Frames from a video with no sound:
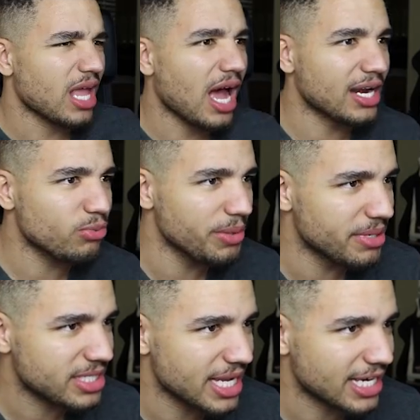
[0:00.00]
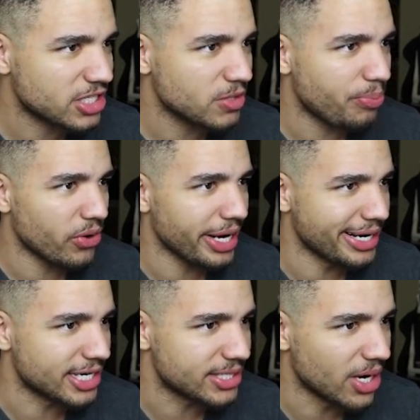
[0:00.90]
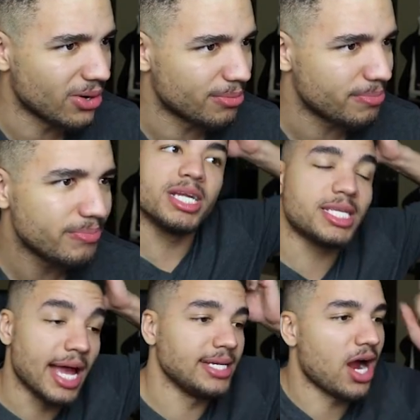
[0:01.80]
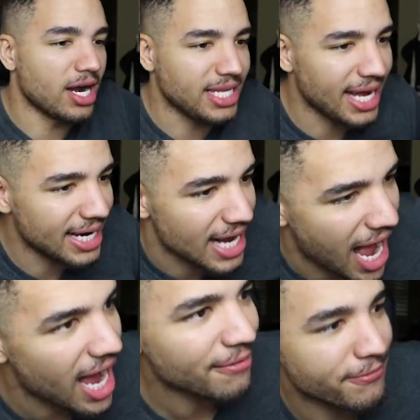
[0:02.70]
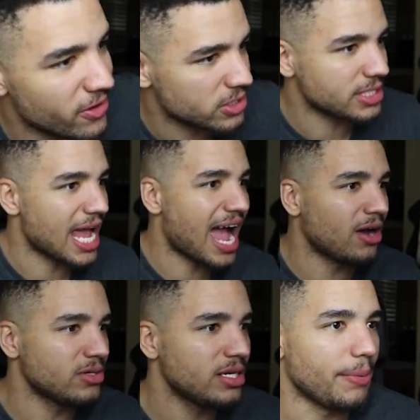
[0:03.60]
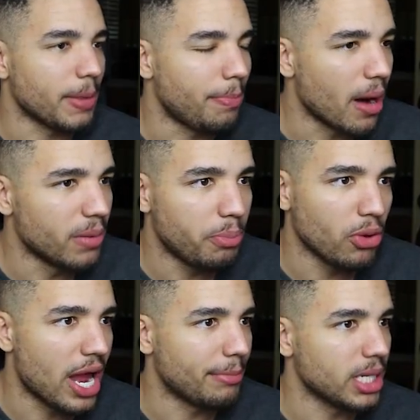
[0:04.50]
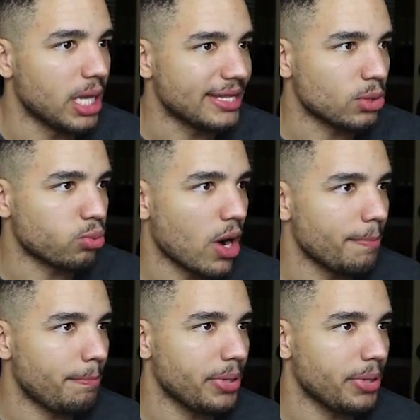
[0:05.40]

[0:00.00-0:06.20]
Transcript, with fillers: How did we miss the extra point in a dome? But a 10-yard gain on first down. We have the bubble play. I'm going to let the run